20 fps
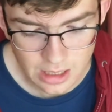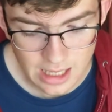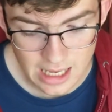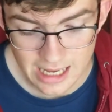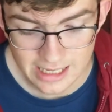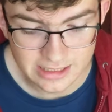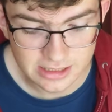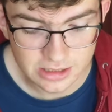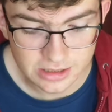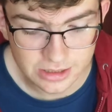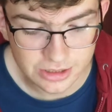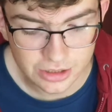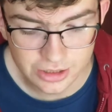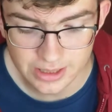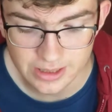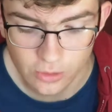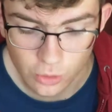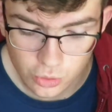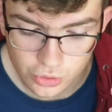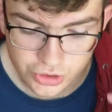And
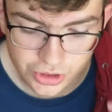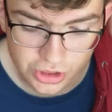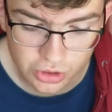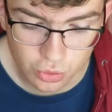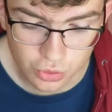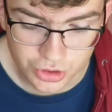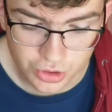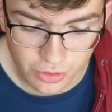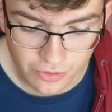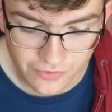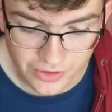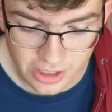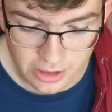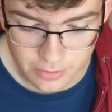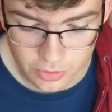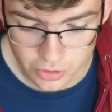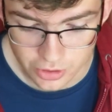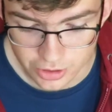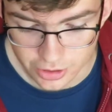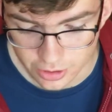it's also
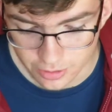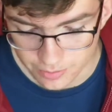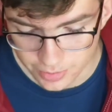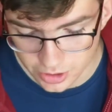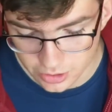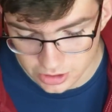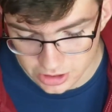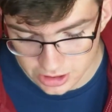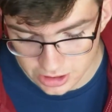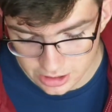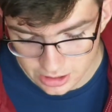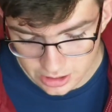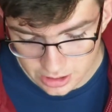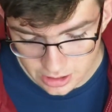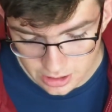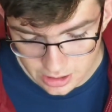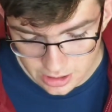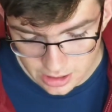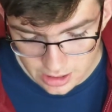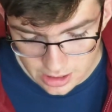available on the computer,
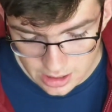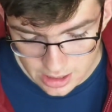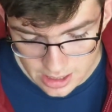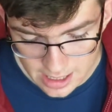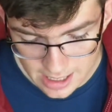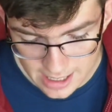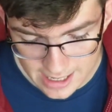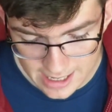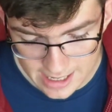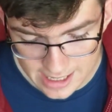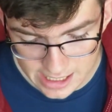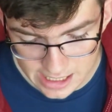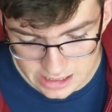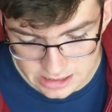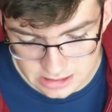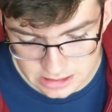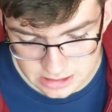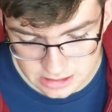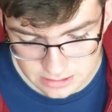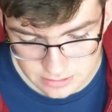
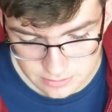and